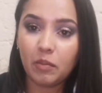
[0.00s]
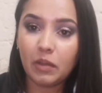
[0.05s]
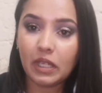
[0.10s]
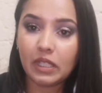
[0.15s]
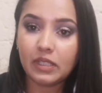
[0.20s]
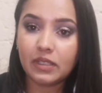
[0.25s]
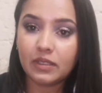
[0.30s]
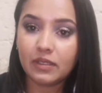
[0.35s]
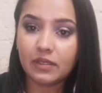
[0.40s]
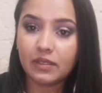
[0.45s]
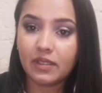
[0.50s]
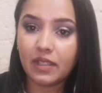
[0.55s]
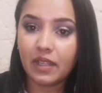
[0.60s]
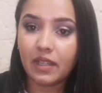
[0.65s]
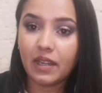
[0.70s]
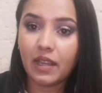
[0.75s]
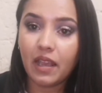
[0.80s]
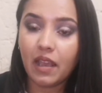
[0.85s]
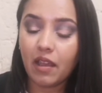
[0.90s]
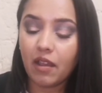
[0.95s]
brushes
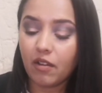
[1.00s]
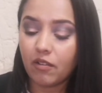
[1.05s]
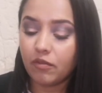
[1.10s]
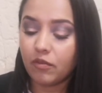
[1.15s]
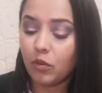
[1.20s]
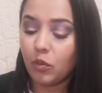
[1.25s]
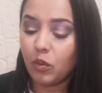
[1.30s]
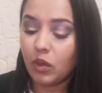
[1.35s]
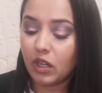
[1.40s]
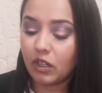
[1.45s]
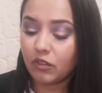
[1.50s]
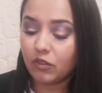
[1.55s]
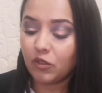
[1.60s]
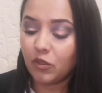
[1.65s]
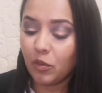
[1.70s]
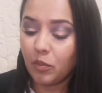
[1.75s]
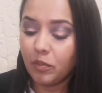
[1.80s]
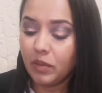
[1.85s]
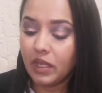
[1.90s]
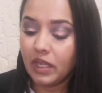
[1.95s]
that have worked for